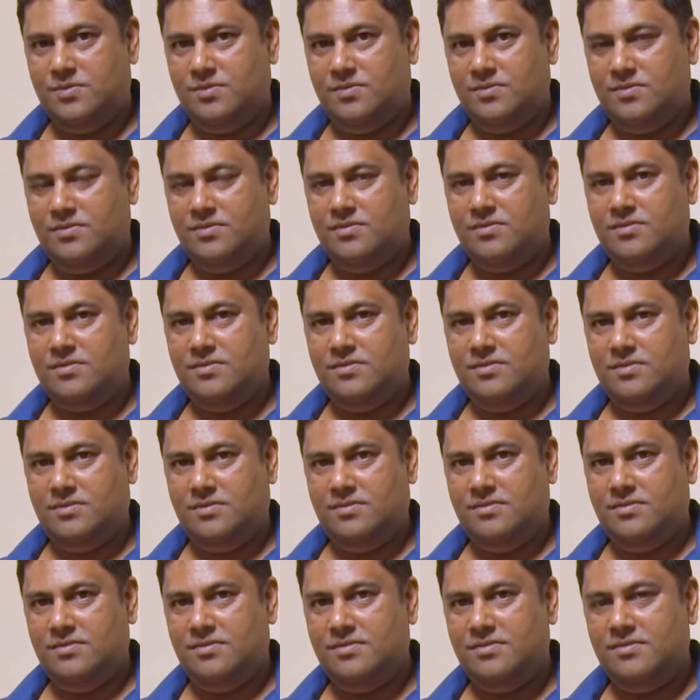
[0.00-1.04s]

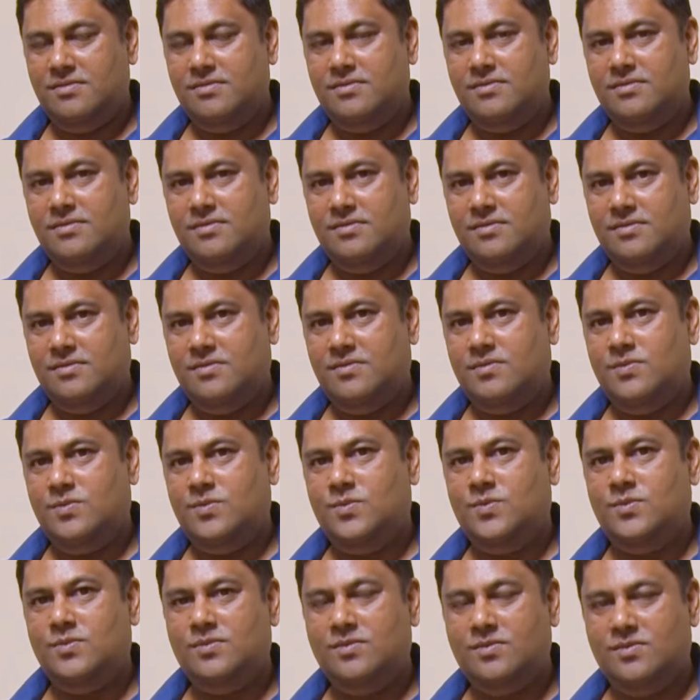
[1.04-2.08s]

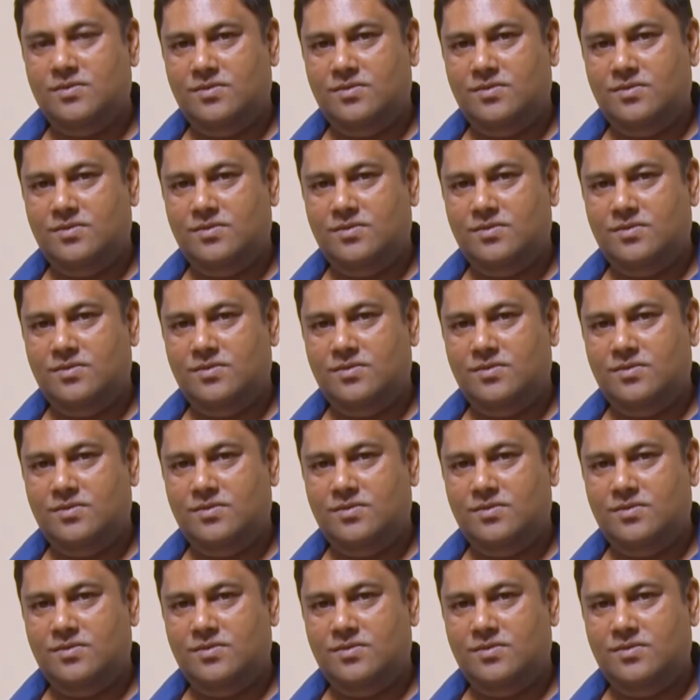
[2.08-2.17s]
This person isn't speaking.